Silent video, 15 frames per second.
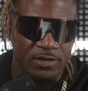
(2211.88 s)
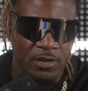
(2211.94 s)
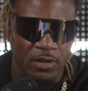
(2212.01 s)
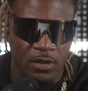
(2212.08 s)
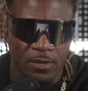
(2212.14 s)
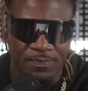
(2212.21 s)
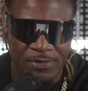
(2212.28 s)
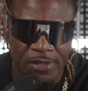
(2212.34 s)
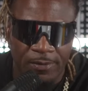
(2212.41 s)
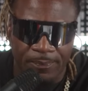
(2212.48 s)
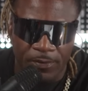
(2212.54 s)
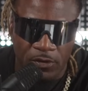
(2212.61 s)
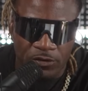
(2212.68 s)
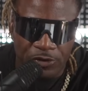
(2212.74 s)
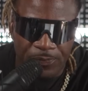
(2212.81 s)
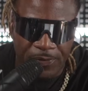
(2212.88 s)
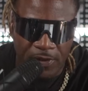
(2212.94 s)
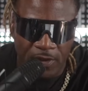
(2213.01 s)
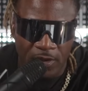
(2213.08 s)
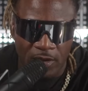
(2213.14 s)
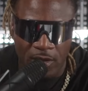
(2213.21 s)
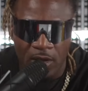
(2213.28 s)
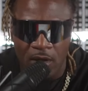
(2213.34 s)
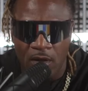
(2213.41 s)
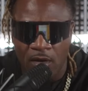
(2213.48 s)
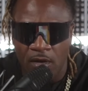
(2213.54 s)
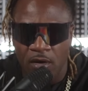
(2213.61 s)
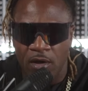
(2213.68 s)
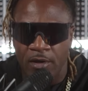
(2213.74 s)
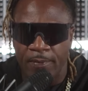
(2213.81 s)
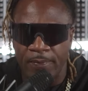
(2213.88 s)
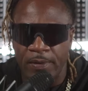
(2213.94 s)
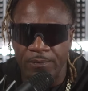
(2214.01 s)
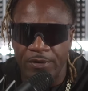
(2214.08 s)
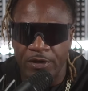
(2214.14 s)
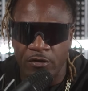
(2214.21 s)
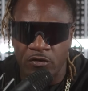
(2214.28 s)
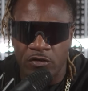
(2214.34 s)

to up tempo speed. Um, I'm eager